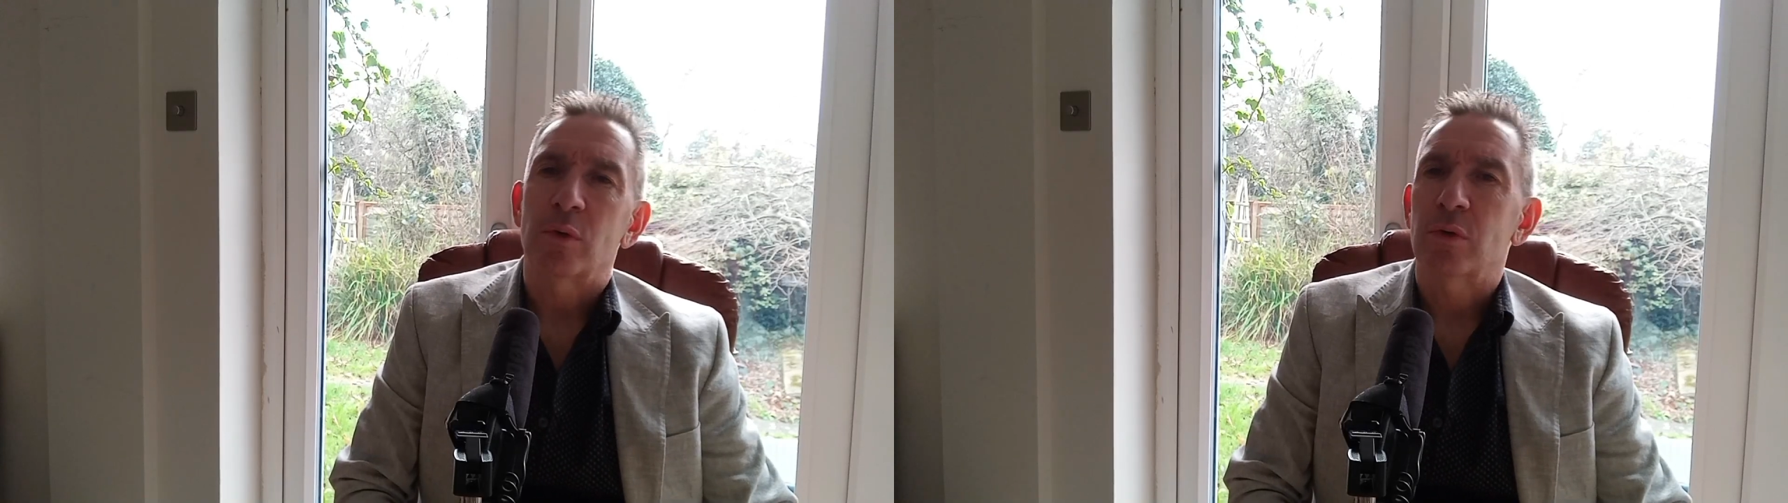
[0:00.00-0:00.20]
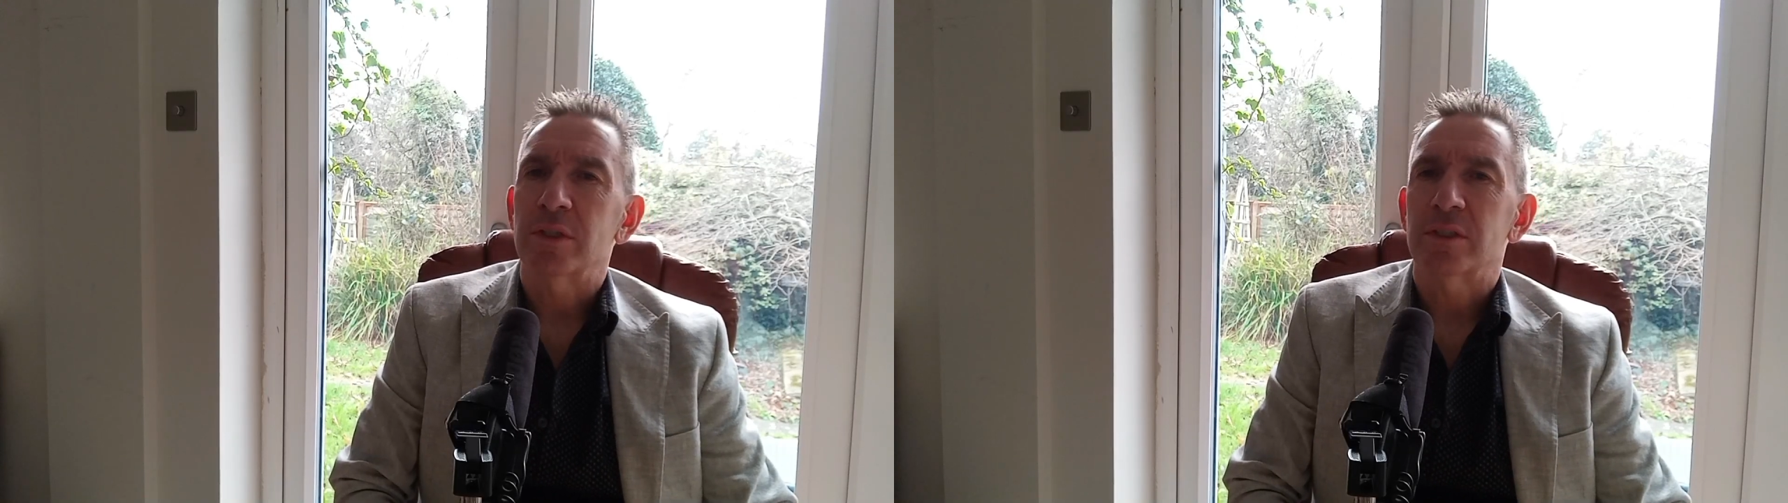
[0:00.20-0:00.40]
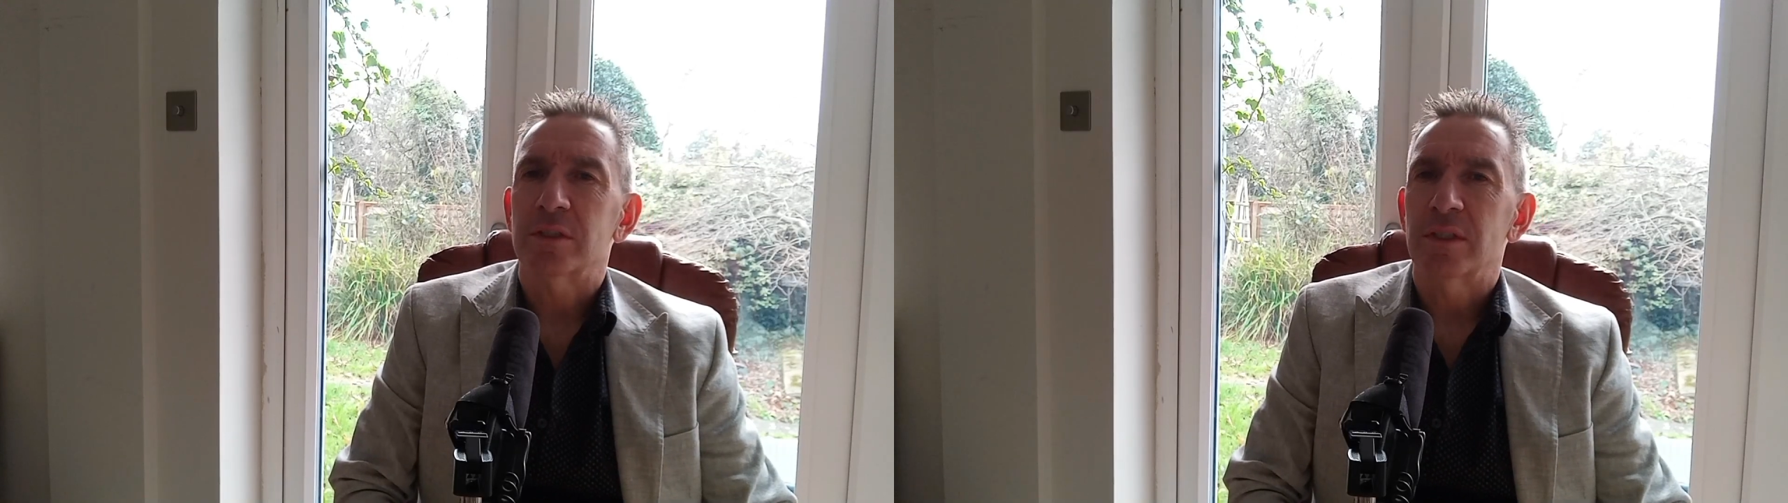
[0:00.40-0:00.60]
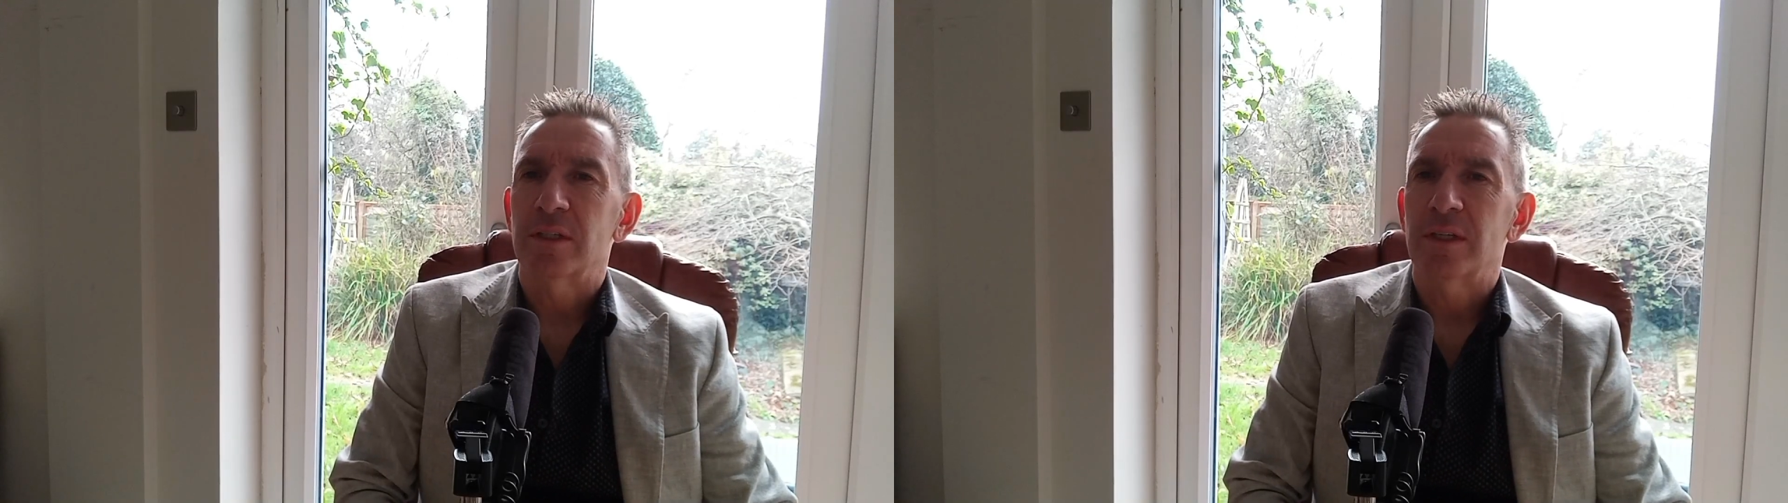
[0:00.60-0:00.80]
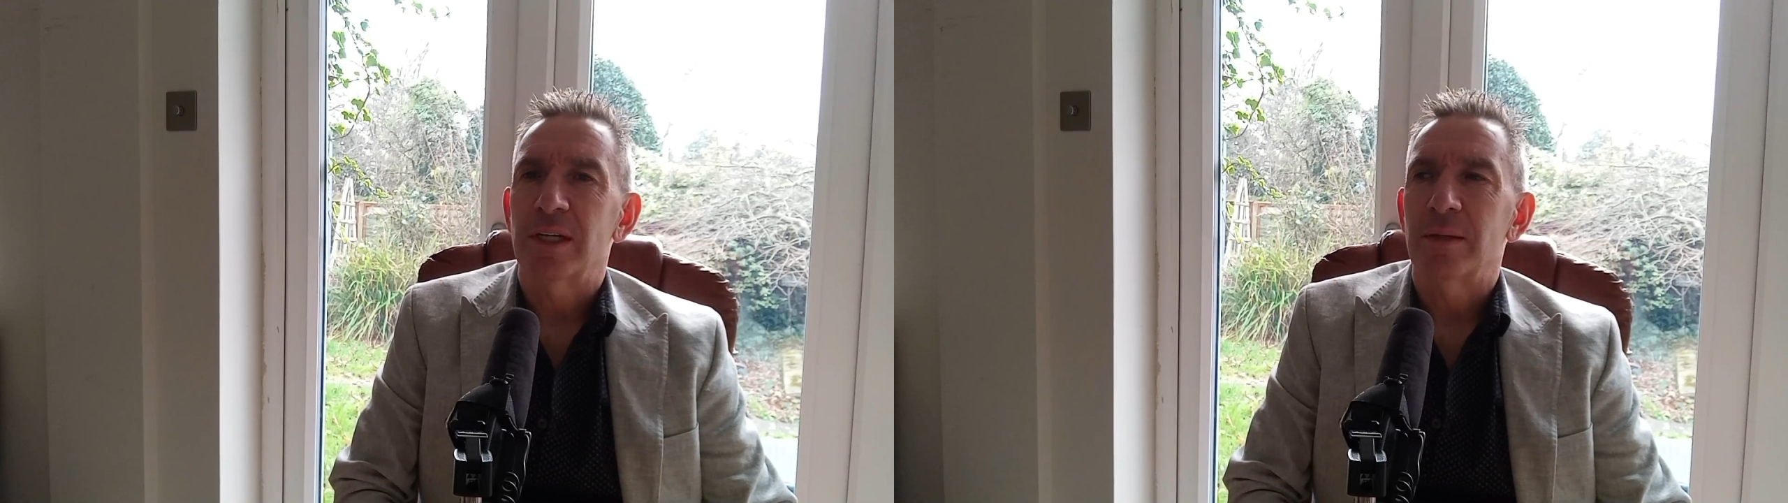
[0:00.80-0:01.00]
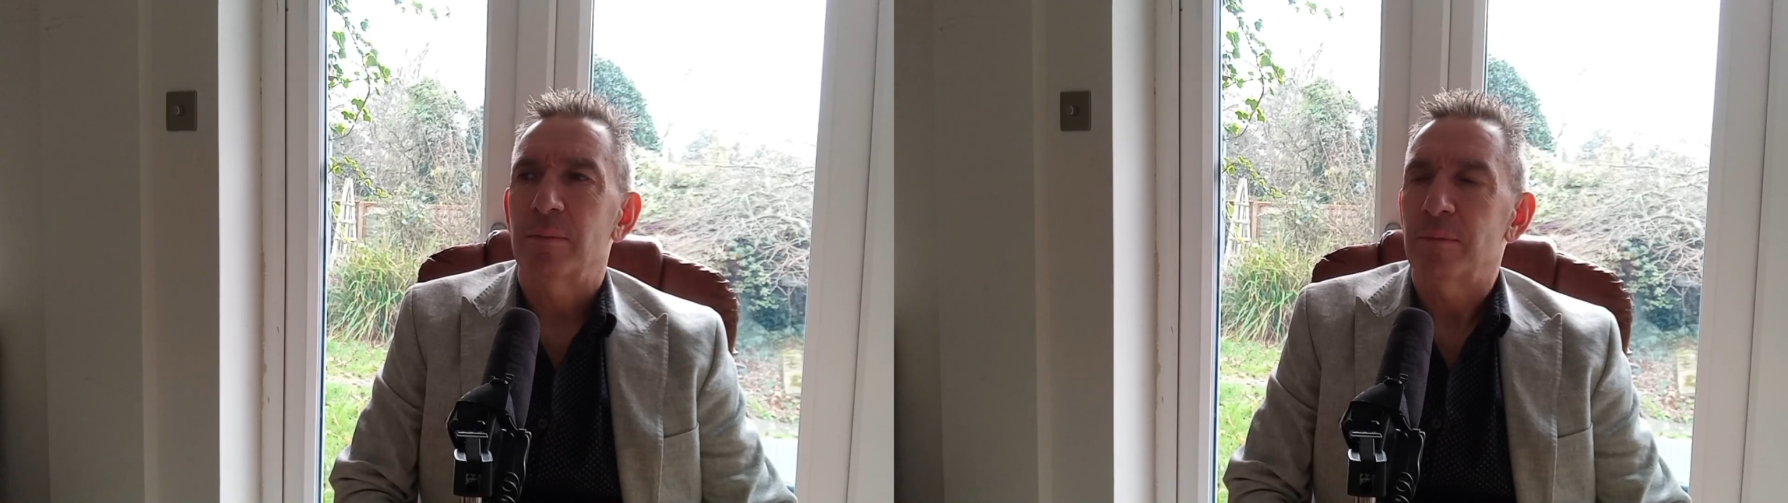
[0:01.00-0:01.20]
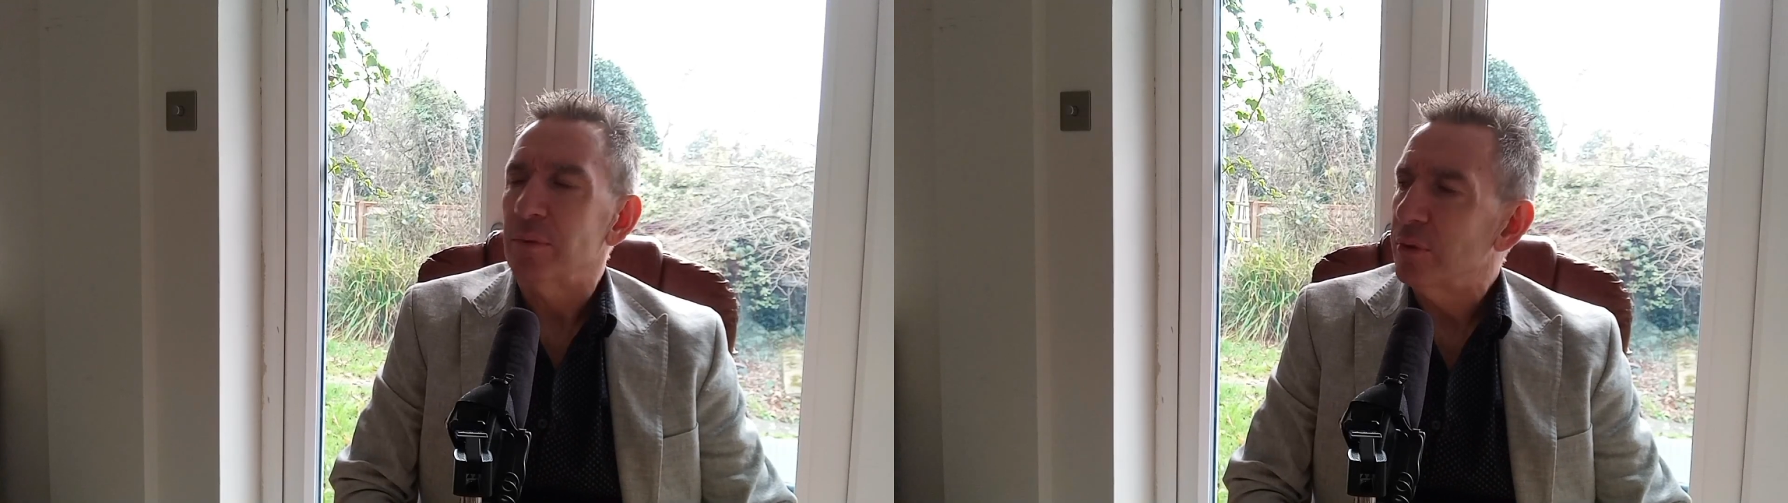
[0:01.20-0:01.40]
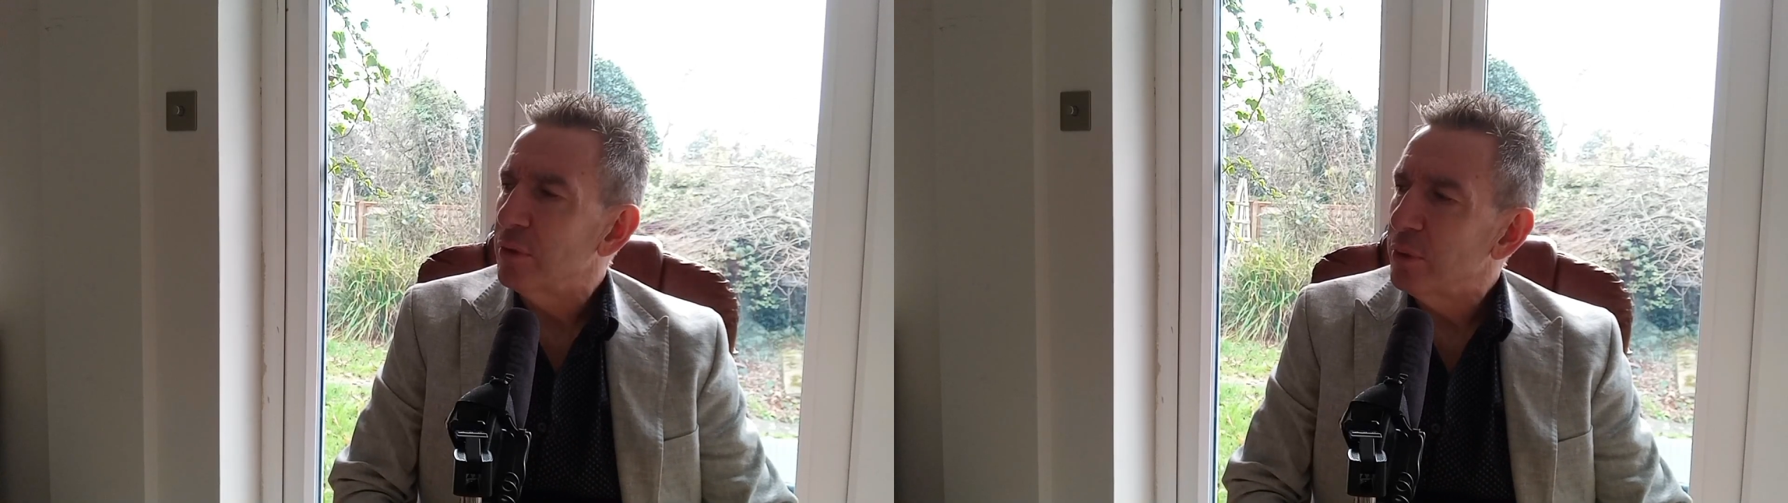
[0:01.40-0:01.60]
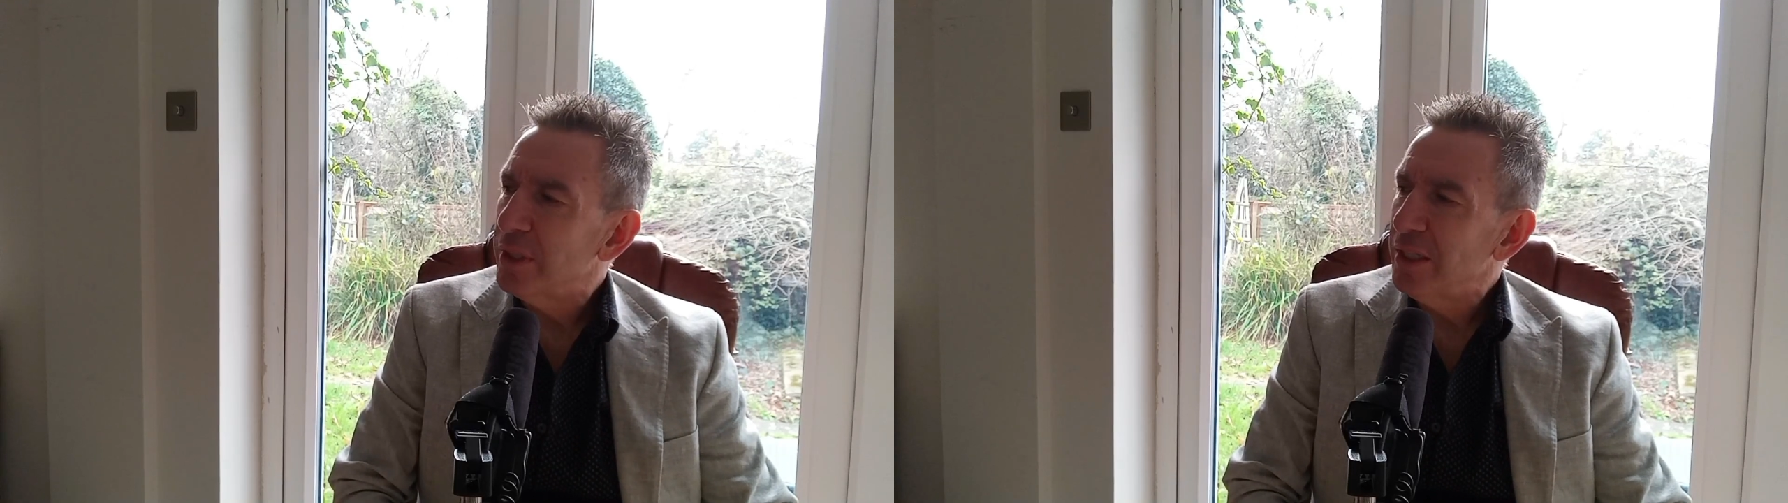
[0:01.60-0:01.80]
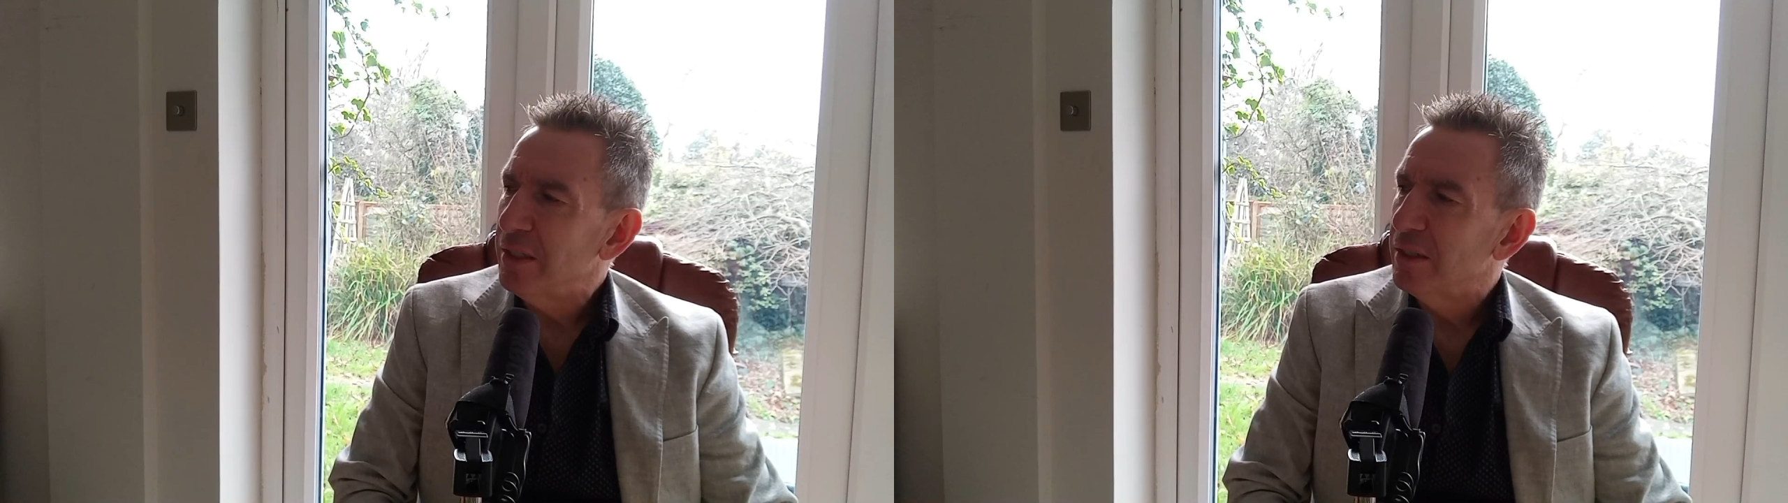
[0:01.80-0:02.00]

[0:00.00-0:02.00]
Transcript: Chris Lamborghini,